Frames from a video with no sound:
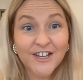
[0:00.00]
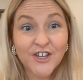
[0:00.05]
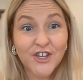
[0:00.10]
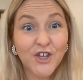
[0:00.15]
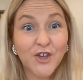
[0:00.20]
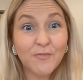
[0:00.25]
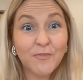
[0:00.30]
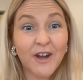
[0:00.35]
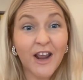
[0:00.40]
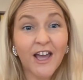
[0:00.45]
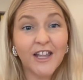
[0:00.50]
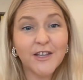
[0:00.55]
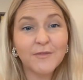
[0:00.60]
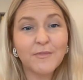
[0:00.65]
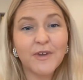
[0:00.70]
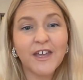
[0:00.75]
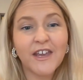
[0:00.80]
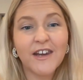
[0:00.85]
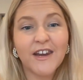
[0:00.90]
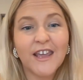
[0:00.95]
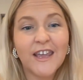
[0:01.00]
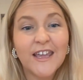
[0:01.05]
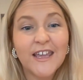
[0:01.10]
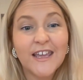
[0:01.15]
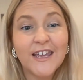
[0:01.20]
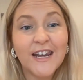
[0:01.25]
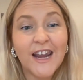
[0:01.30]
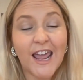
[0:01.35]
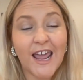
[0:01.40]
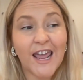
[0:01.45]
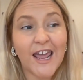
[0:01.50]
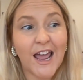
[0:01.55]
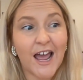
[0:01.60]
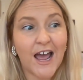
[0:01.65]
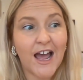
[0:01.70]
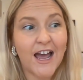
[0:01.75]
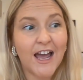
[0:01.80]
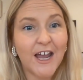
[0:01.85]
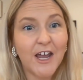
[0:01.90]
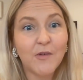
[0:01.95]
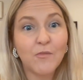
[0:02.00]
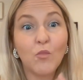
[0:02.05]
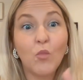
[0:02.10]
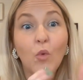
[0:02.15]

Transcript: Human element in AI.